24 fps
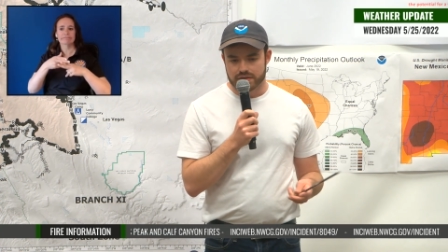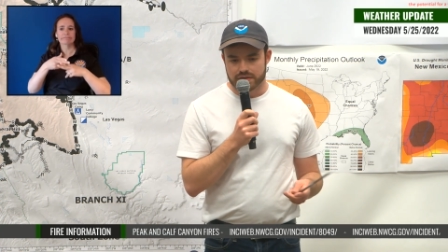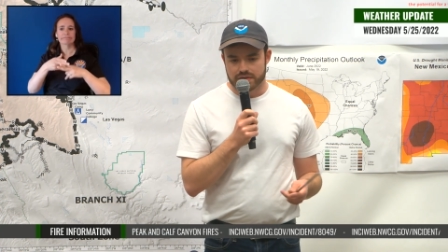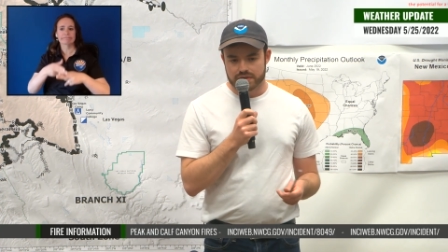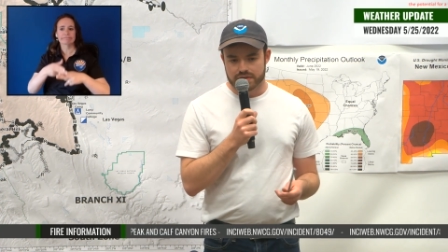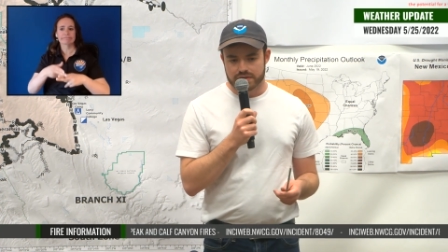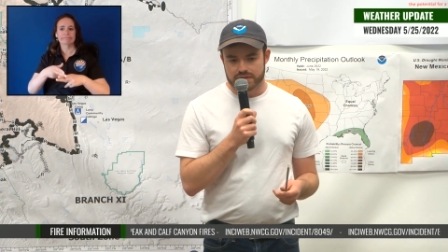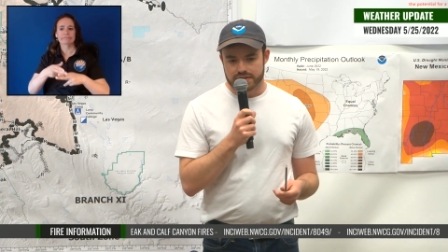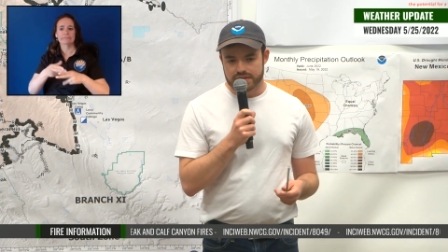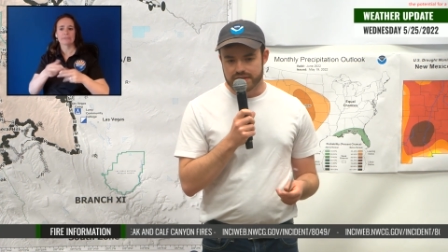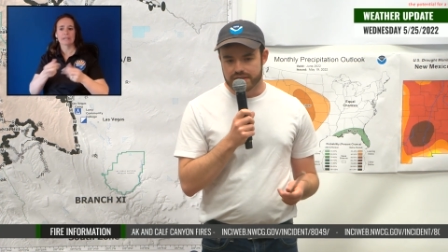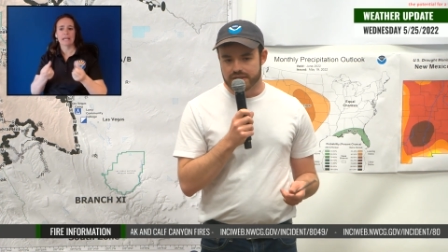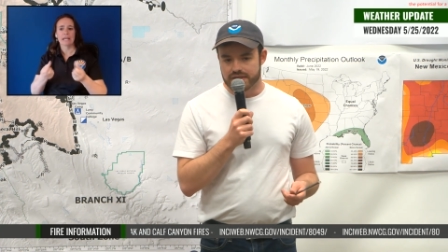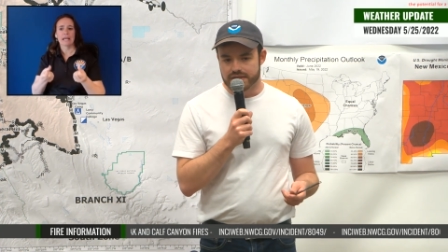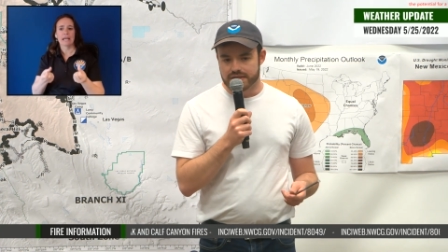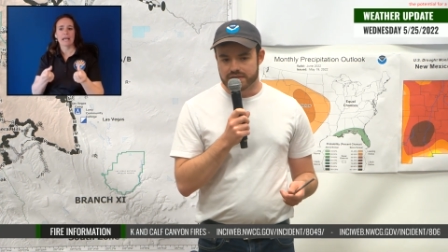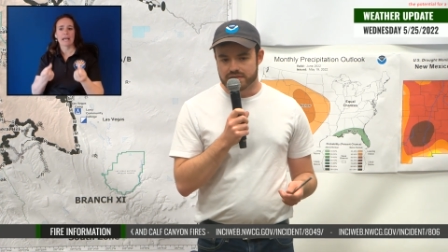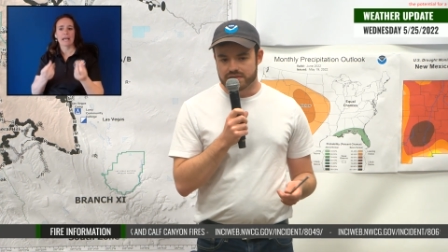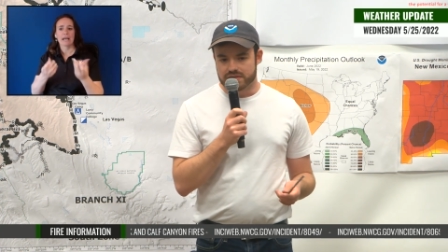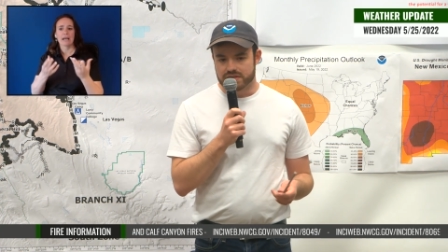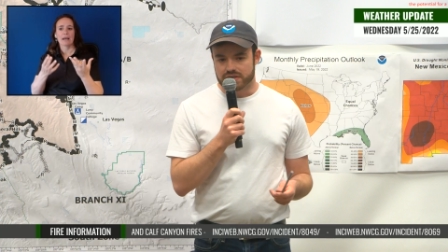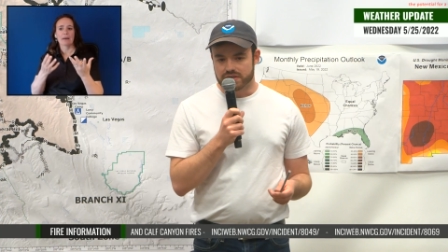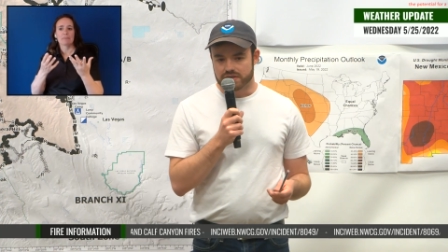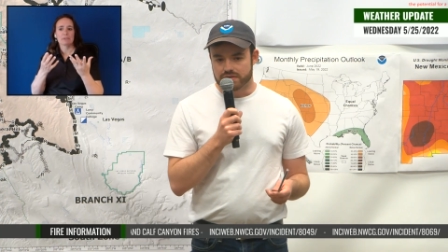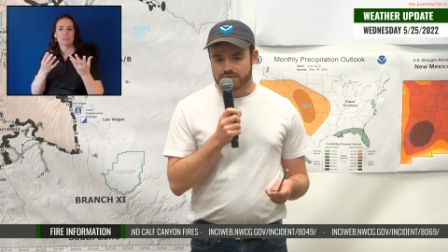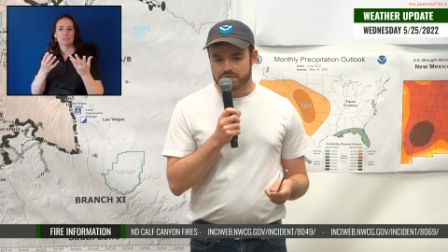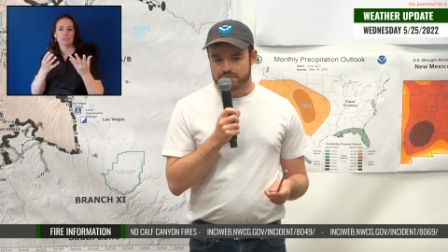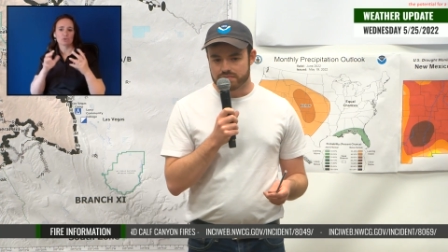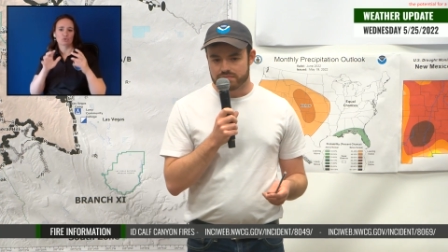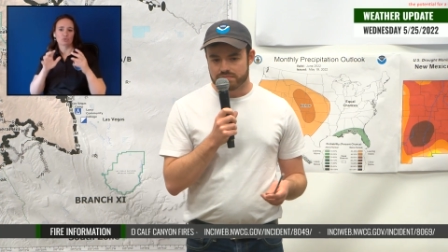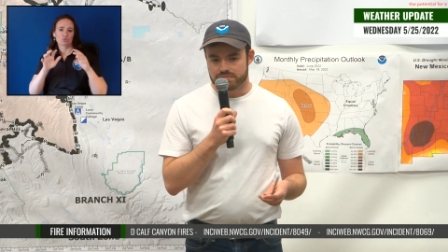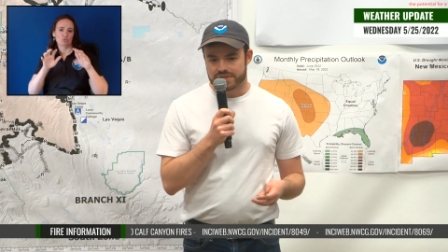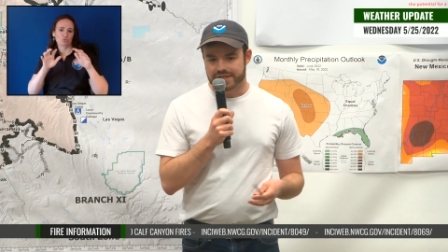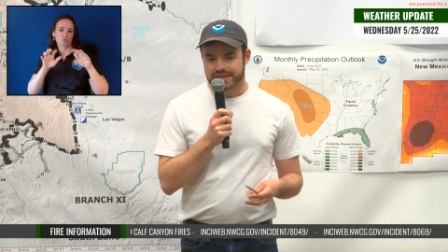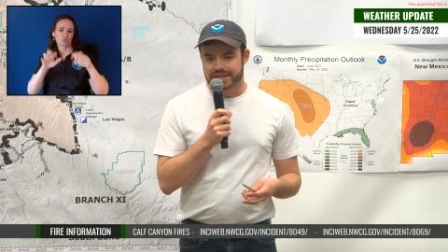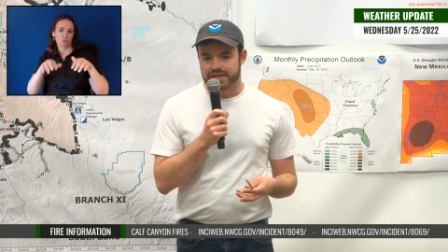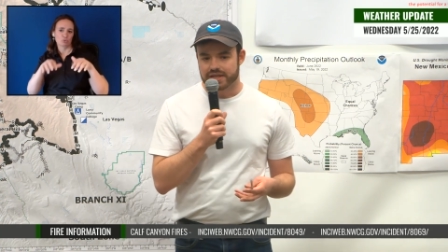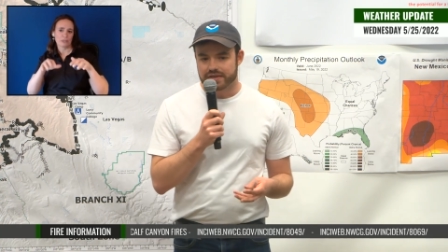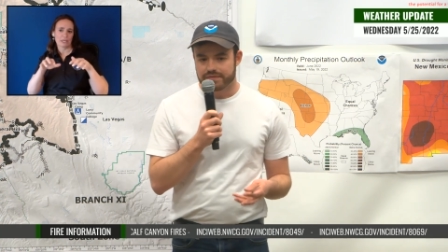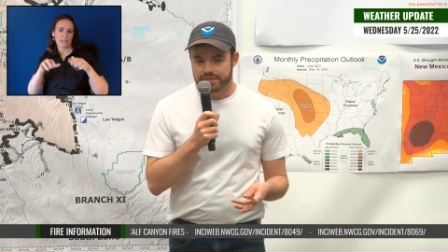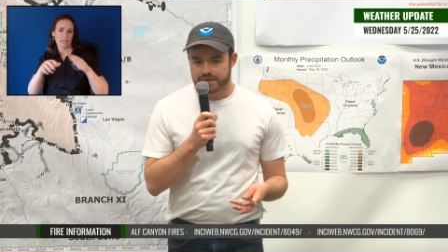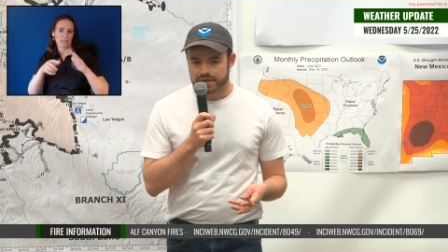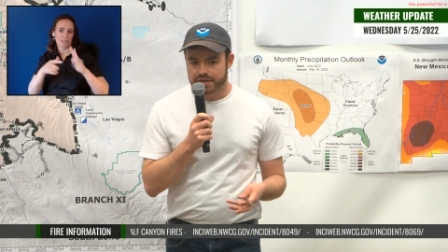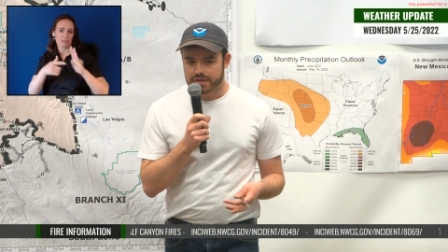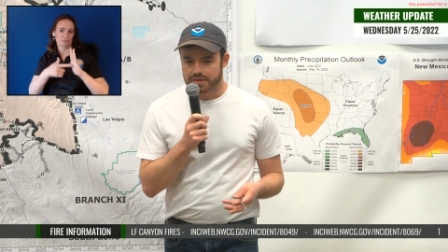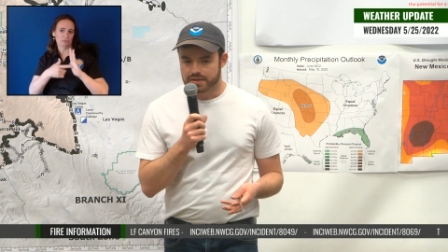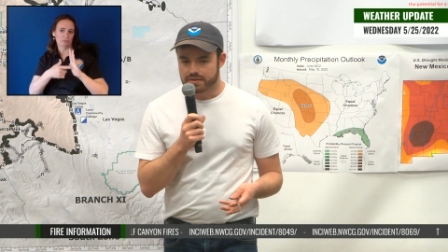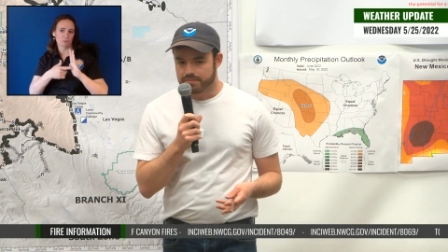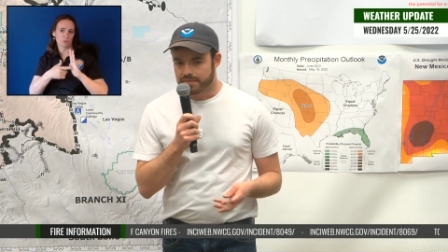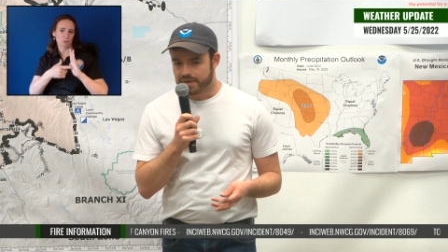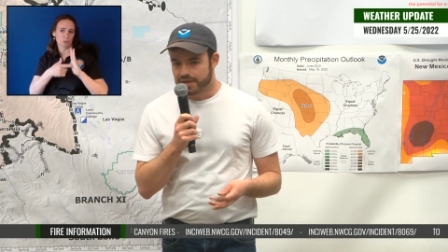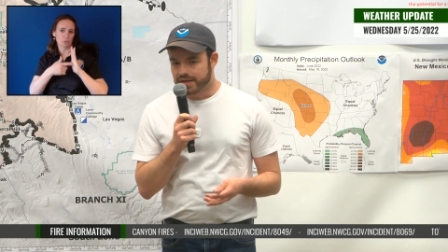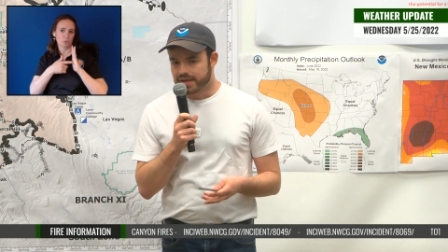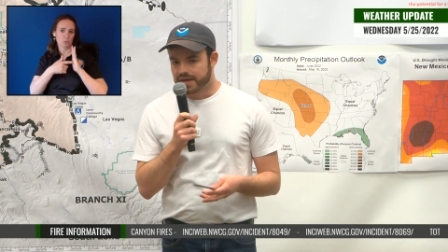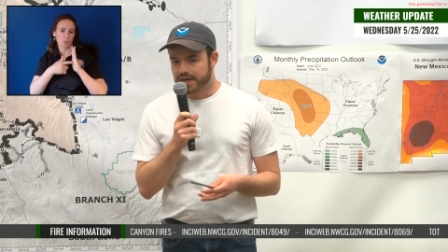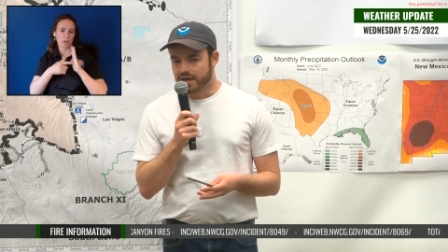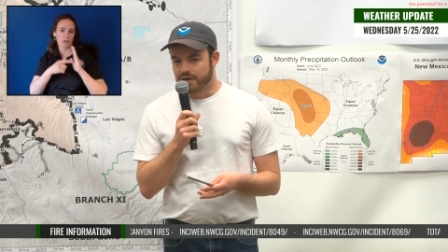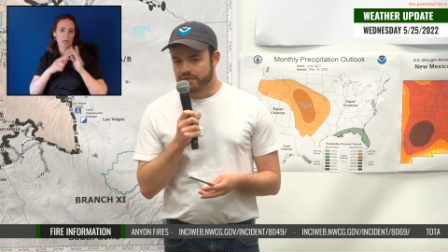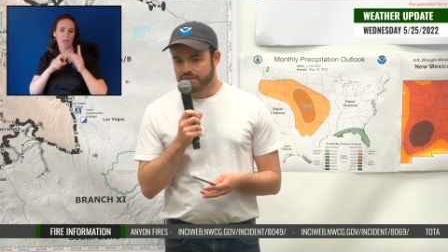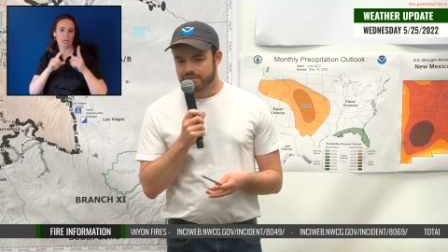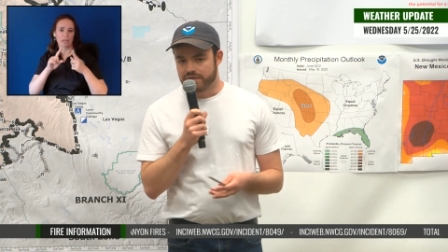needed to significantly mitigate